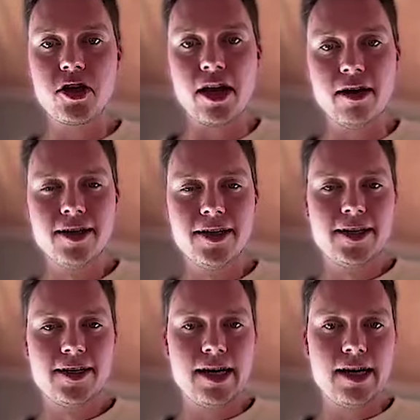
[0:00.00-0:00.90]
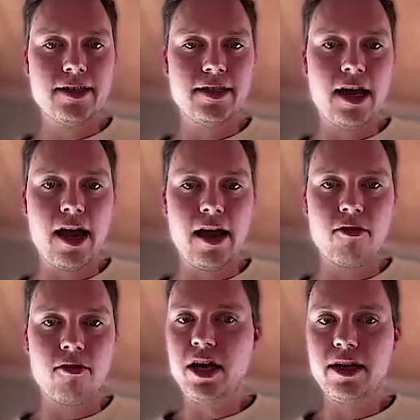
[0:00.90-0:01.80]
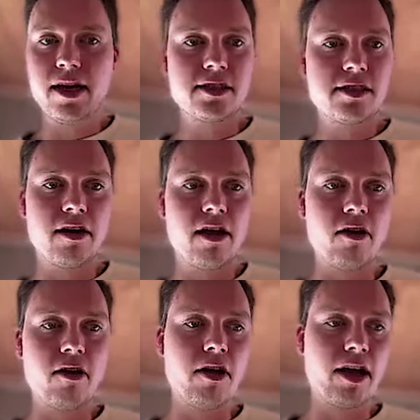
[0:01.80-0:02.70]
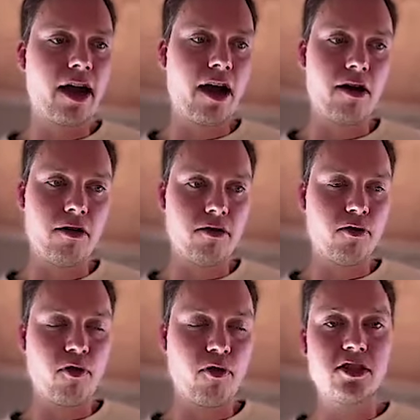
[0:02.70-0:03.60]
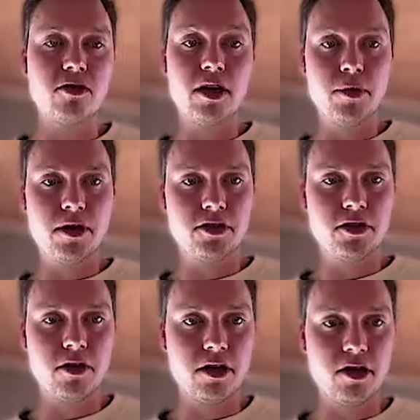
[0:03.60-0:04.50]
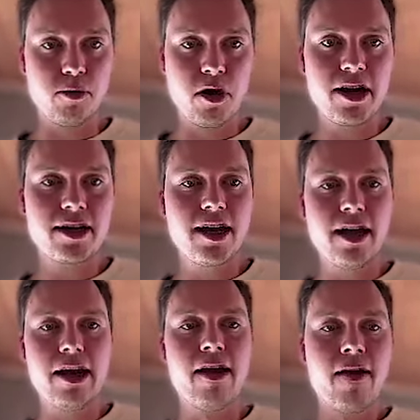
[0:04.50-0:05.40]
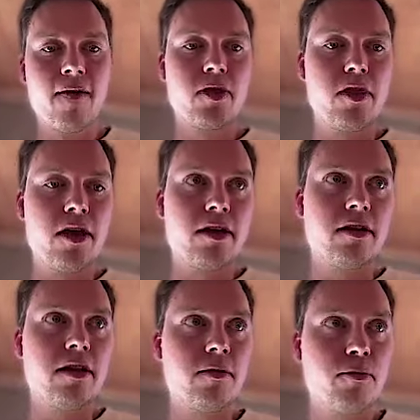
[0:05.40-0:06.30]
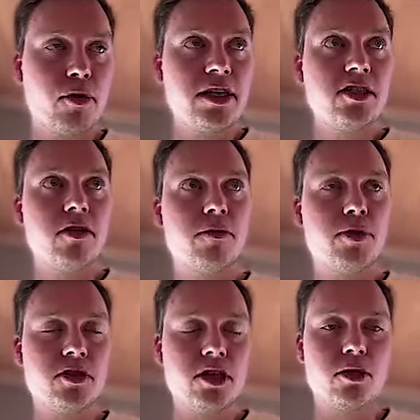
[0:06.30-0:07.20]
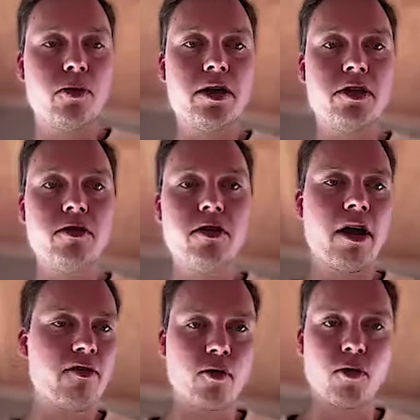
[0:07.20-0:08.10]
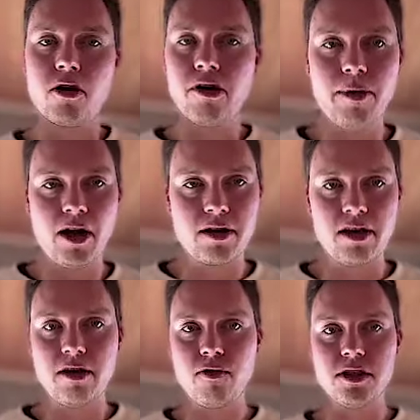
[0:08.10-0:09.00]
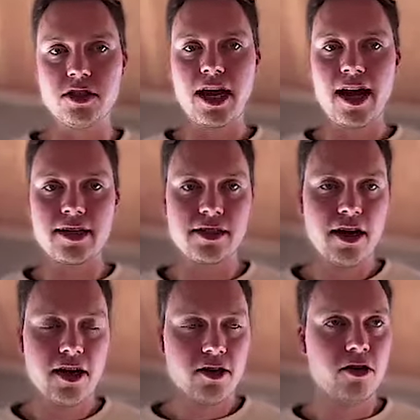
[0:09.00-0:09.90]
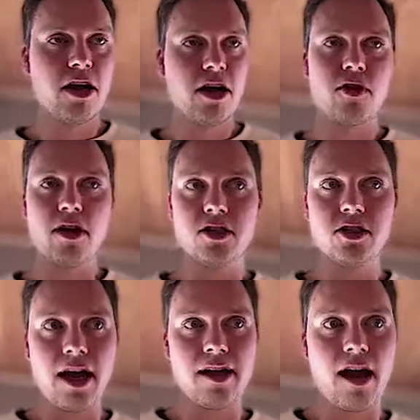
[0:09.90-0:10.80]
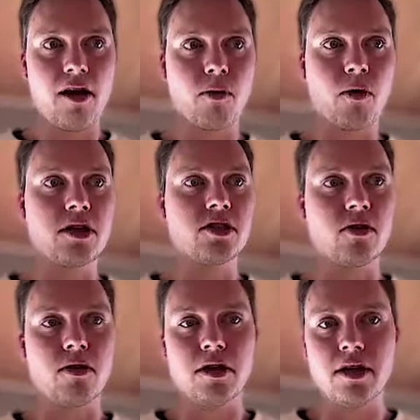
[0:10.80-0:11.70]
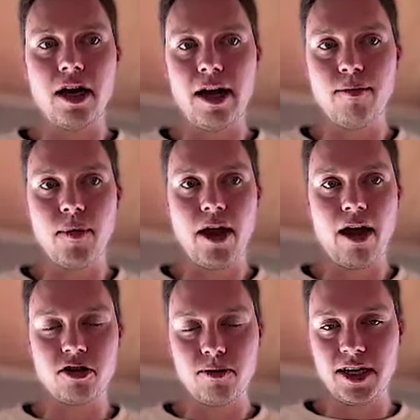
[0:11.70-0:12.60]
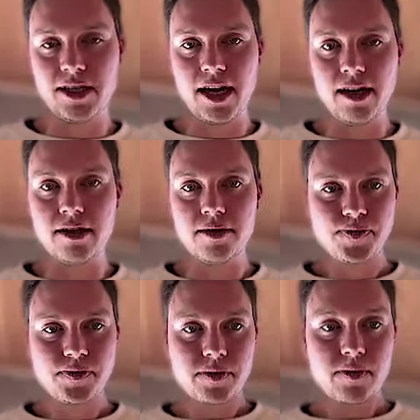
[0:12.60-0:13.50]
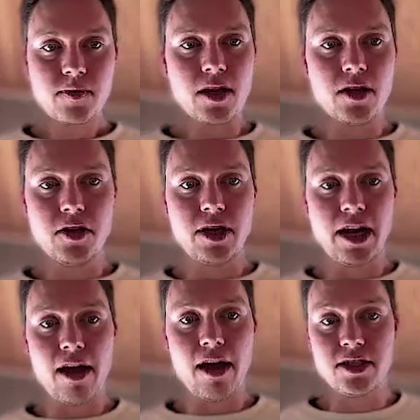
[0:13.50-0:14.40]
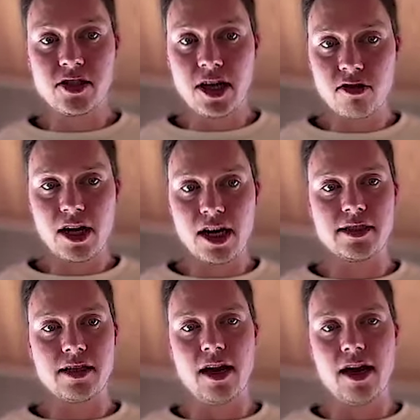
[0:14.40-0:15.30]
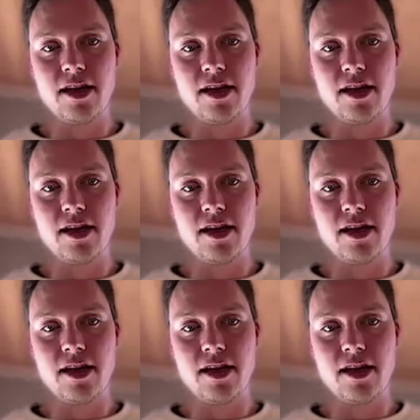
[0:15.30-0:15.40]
chain and really kickstart, like how fast you can build your product. And that brings you in a position where you don't have to worry about the different stacks. You don't have to understand how it works or how to maintain it. You can have it decentralized,